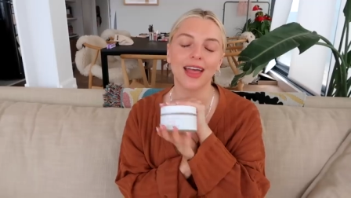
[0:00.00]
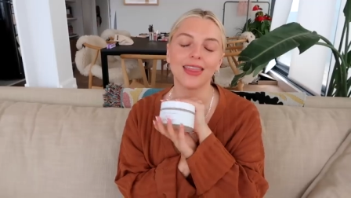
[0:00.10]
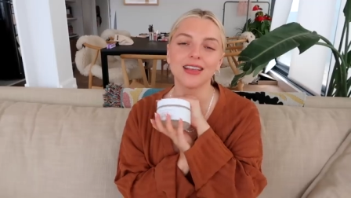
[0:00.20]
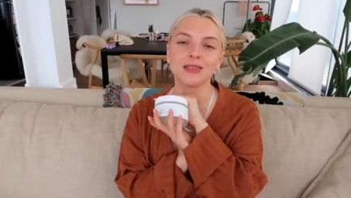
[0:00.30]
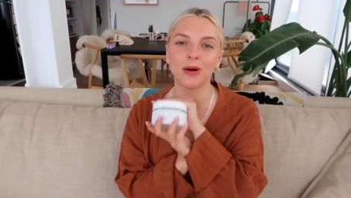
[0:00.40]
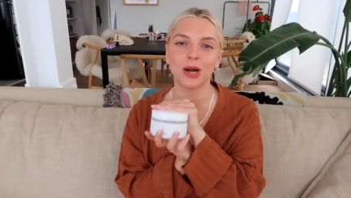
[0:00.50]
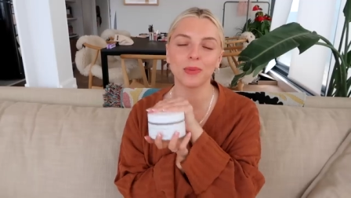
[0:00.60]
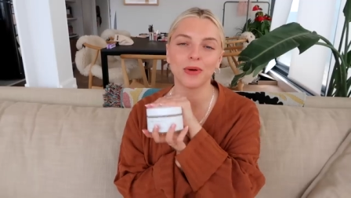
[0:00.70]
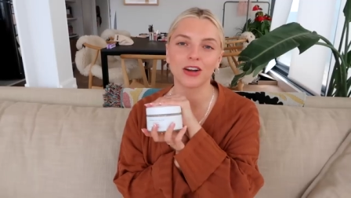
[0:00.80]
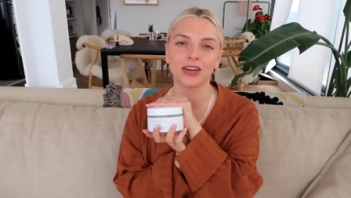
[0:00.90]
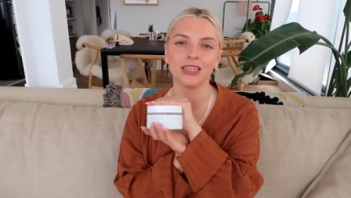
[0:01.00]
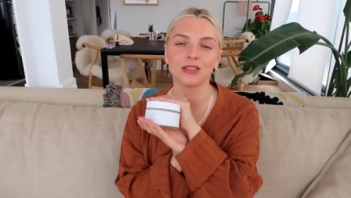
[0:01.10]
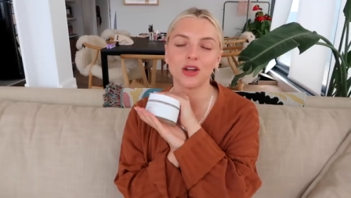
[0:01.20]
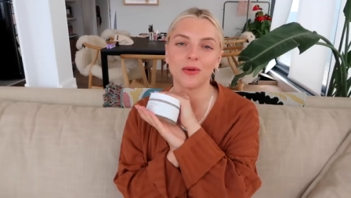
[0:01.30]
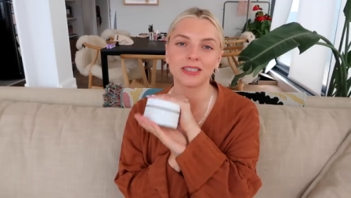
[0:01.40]
and this body butter
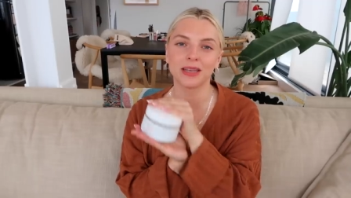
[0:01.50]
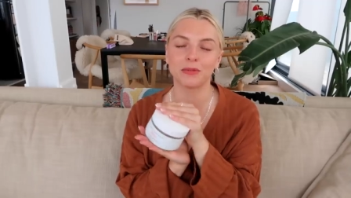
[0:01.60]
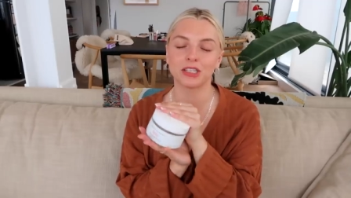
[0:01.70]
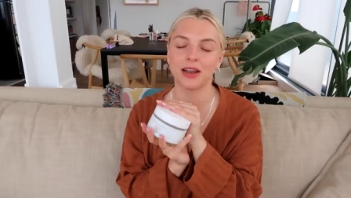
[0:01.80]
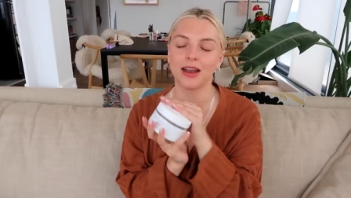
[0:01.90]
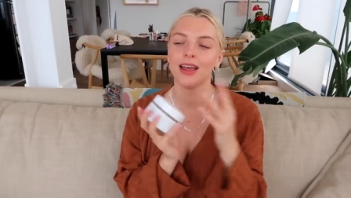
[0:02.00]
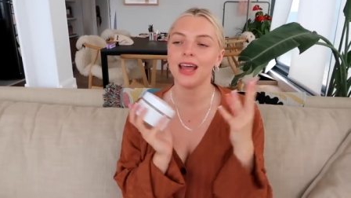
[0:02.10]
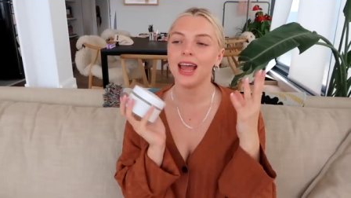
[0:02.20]
is no exception.